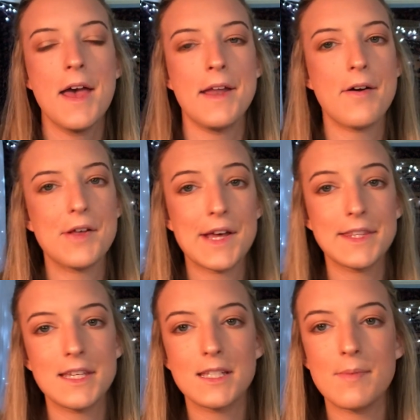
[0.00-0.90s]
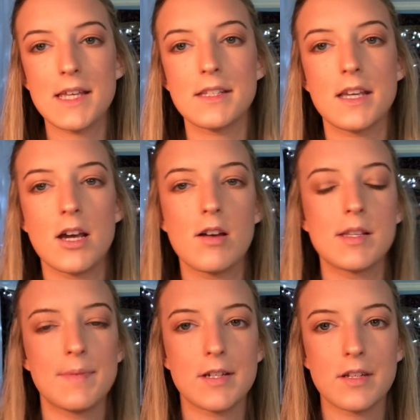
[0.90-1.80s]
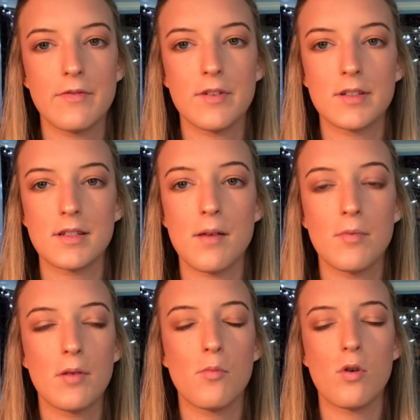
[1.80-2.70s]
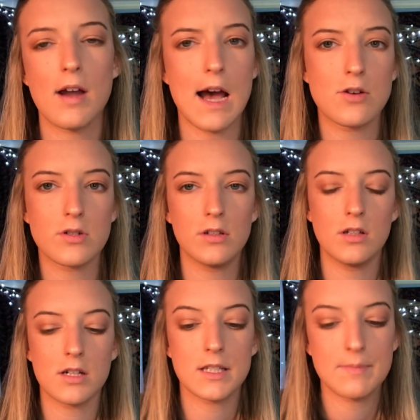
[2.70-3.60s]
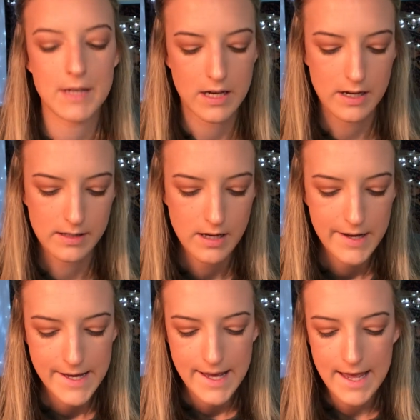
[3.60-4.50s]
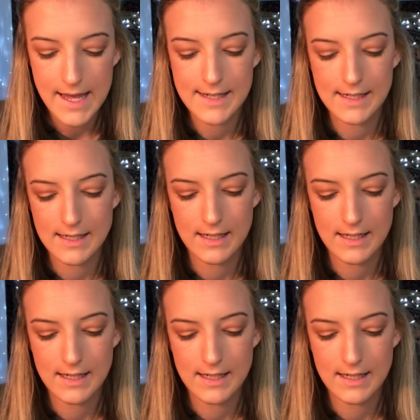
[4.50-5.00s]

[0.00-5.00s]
Now I like this mascara especially for summer, more natural looks because it